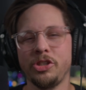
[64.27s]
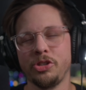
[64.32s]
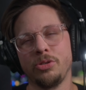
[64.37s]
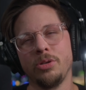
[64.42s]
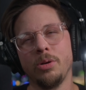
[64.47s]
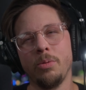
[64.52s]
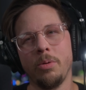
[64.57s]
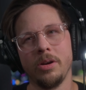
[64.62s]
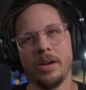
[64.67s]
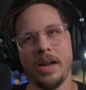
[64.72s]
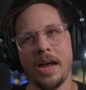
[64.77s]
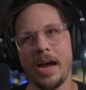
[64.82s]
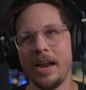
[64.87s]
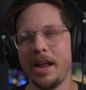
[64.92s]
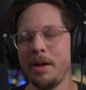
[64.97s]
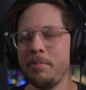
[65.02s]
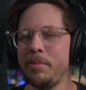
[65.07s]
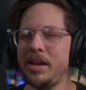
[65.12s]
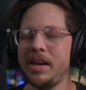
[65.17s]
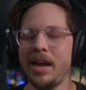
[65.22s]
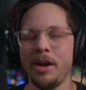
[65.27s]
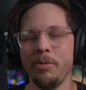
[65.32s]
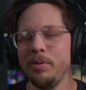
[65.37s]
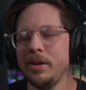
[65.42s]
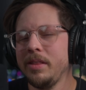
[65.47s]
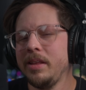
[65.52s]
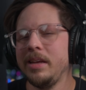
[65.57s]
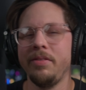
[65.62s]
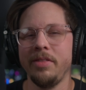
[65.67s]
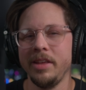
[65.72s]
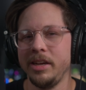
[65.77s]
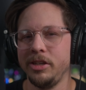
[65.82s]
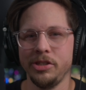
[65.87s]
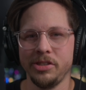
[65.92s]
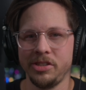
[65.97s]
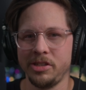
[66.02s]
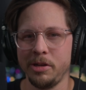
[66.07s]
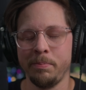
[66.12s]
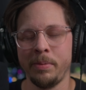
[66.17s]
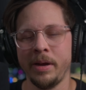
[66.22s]
true or not, I really think
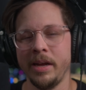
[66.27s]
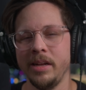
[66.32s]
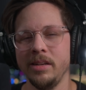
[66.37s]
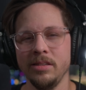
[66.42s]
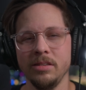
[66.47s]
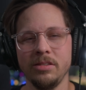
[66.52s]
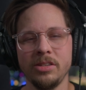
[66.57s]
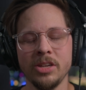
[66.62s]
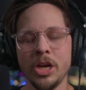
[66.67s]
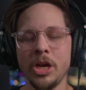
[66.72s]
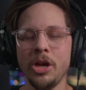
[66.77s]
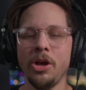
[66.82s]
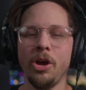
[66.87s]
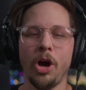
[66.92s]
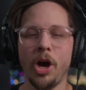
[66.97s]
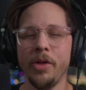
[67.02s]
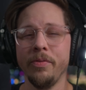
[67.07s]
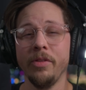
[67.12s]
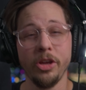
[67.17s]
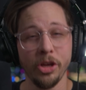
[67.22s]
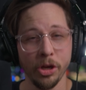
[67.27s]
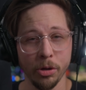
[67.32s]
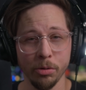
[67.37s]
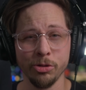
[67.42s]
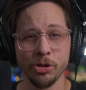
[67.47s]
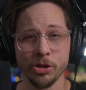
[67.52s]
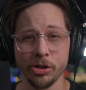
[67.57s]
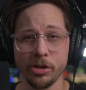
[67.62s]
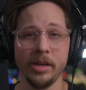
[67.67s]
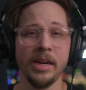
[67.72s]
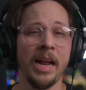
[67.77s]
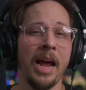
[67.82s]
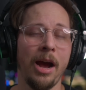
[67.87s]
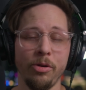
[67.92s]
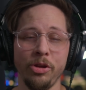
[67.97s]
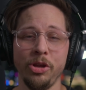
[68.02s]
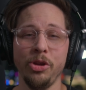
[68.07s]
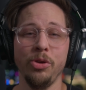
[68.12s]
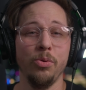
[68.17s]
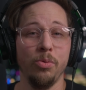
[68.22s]
just depends on the user and how
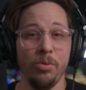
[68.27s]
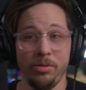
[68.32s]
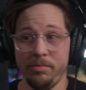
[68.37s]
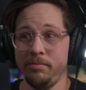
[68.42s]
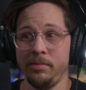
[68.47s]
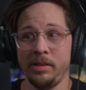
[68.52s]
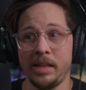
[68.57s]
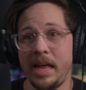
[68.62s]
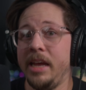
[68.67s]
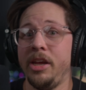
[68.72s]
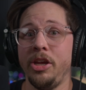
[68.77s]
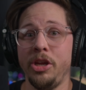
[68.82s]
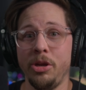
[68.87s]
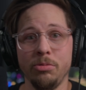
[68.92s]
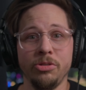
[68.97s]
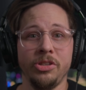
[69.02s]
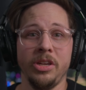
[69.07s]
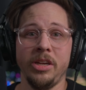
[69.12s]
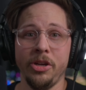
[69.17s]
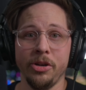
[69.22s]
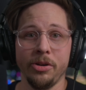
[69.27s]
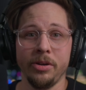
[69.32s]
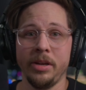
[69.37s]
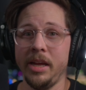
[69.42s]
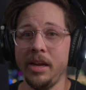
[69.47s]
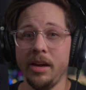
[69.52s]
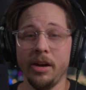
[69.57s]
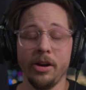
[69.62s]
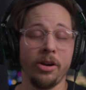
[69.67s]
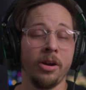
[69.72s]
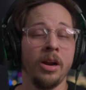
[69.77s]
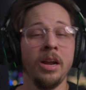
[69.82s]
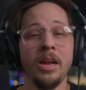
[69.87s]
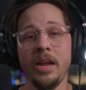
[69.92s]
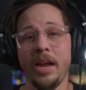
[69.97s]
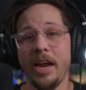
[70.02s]
you like using your gear,